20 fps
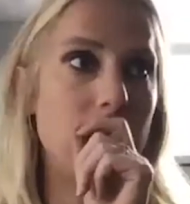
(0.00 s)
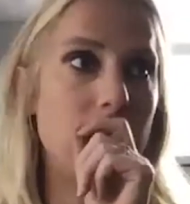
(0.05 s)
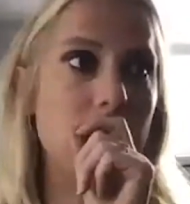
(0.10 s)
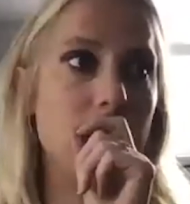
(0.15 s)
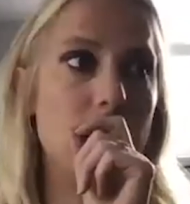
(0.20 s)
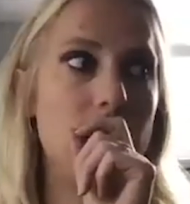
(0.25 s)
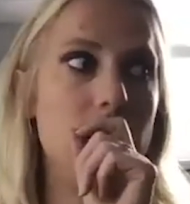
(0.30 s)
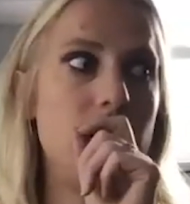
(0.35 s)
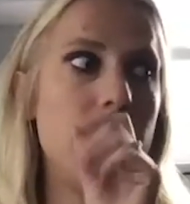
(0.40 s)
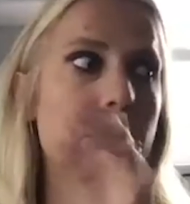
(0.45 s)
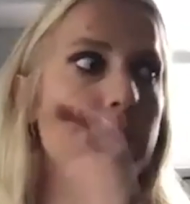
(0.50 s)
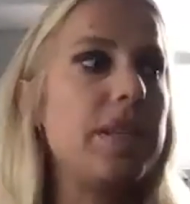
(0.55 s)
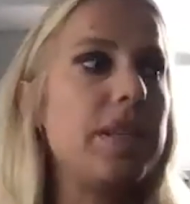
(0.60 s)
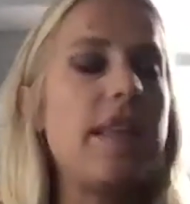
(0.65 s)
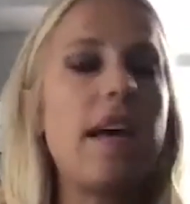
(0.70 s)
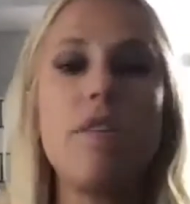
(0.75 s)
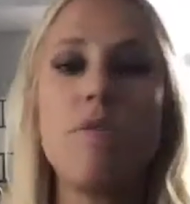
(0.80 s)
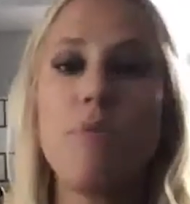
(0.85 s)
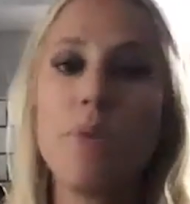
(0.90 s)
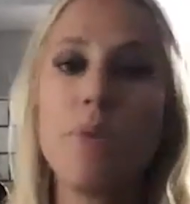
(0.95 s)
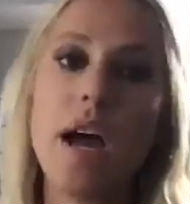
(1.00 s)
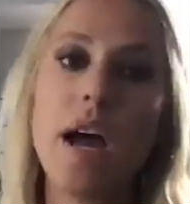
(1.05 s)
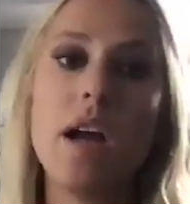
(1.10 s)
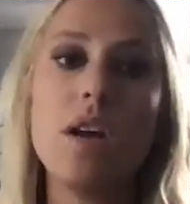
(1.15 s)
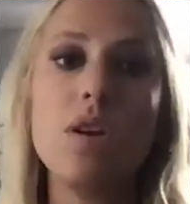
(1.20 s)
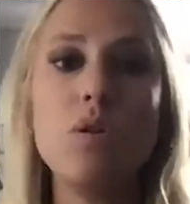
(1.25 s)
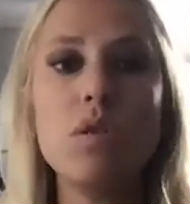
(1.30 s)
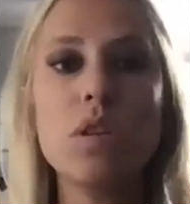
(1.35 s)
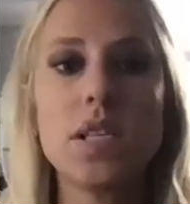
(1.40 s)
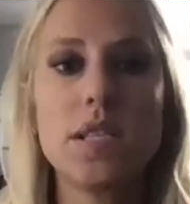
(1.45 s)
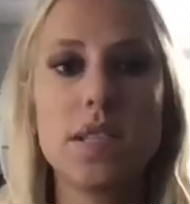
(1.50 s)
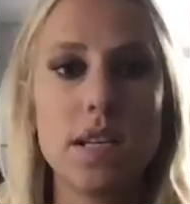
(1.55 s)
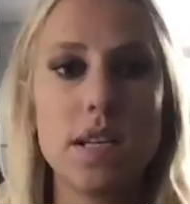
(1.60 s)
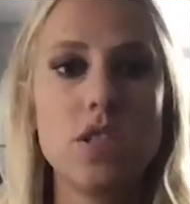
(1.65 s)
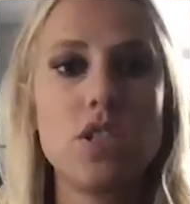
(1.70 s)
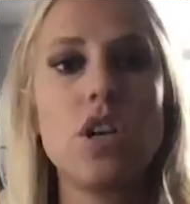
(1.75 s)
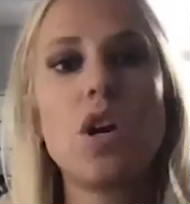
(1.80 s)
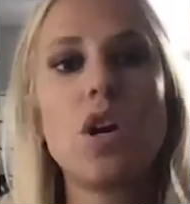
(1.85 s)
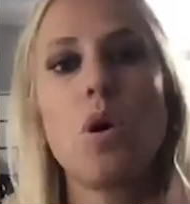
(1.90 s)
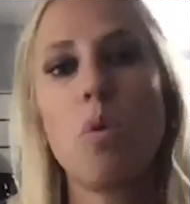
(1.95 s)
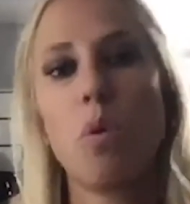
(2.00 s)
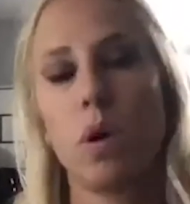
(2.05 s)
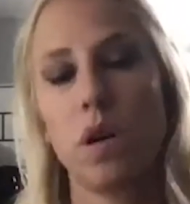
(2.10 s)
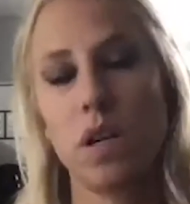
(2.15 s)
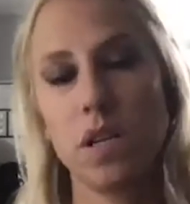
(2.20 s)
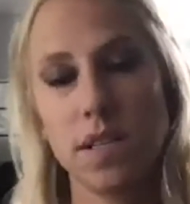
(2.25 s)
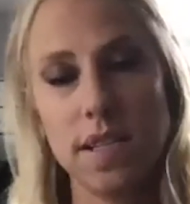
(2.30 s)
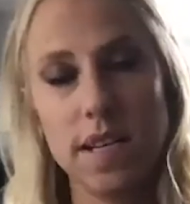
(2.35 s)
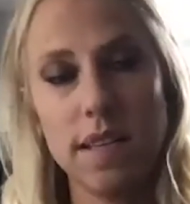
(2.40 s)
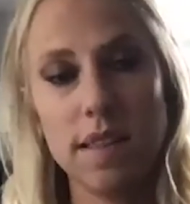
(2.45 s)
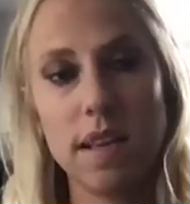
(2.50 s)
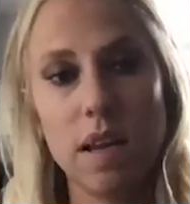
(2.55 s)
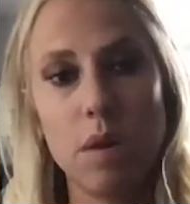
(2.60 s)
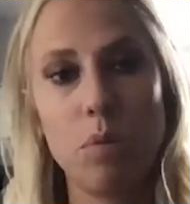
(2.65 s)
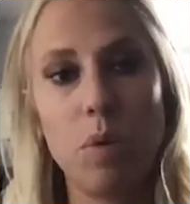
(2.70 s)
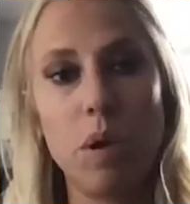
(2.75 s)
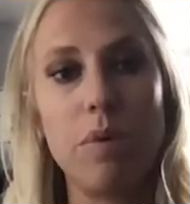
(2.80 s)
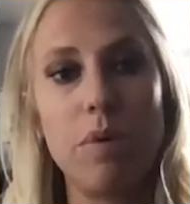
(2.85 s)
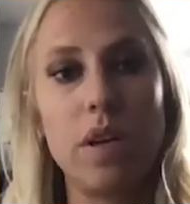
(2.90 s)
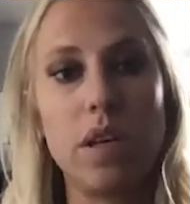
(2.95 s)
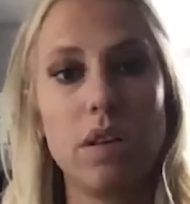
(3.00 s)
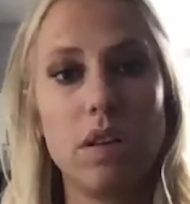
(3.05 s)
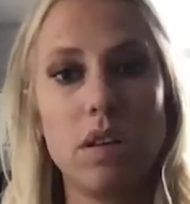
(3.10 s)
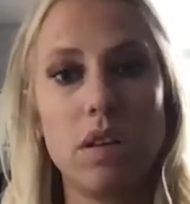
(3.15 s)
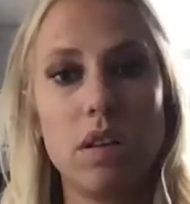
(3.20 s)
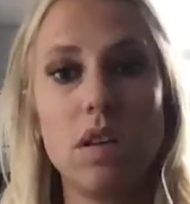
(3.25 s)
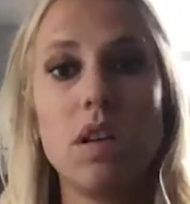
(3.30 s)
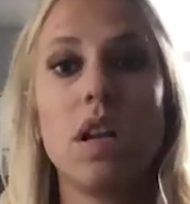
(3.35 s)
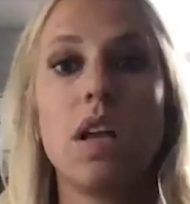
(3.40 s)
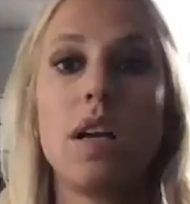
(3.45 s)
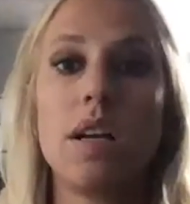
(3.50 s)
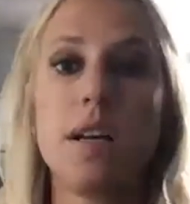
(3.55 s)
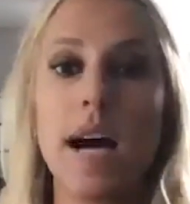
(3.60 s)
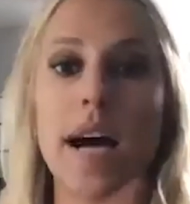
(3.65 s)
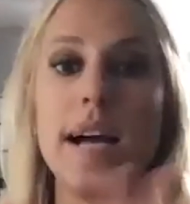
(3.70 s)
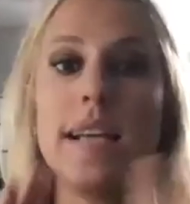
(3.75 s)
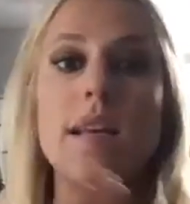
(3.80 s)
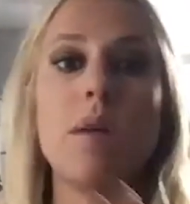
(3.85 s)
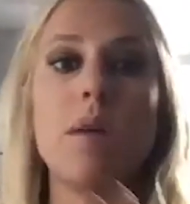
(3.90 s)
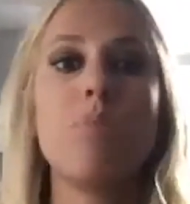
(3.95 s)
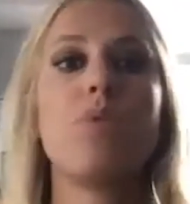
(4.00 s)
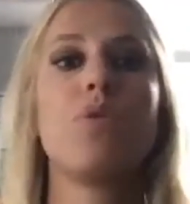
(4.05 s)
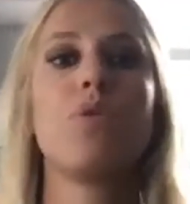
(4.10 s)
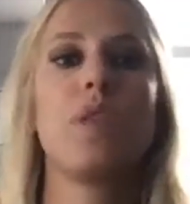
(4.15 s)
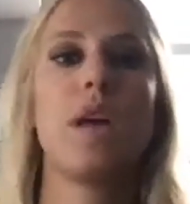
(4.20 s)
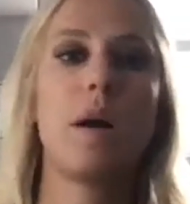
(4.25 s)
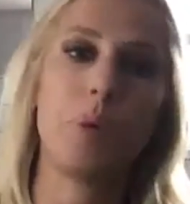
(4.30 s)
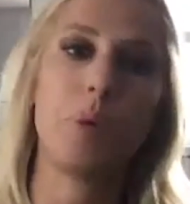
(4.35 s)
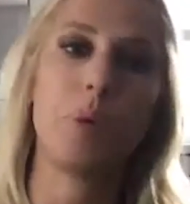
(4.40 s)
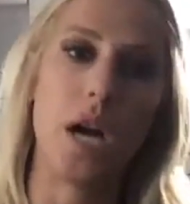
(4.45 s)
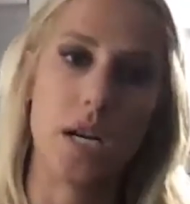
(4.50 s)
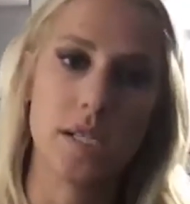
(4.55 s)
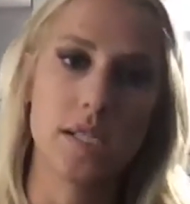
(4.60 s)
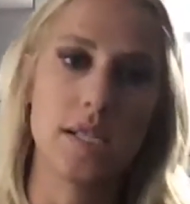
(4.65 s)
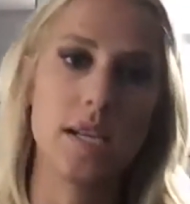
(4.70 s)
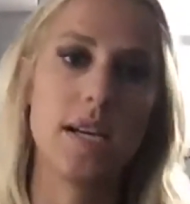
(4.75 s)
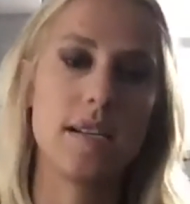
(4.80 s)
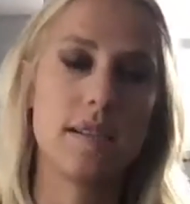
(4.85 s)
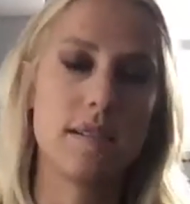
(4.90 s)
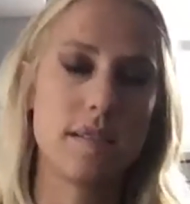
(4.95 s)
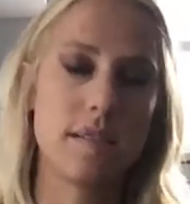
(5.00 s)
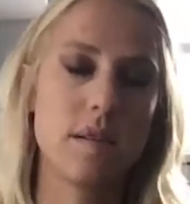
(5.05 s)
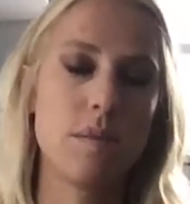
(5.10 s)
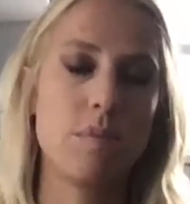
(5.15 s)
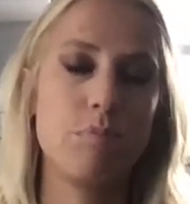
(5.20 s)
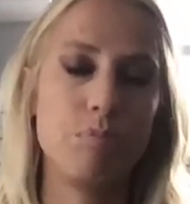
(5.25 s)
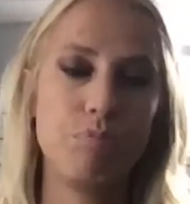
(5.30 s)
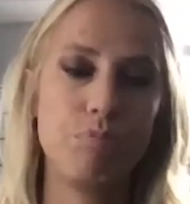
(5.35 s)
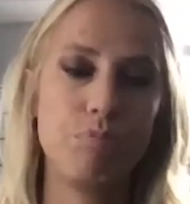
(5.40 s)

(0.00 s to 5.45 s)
But then if we got new listings during quarantine, then we would guide them through that process and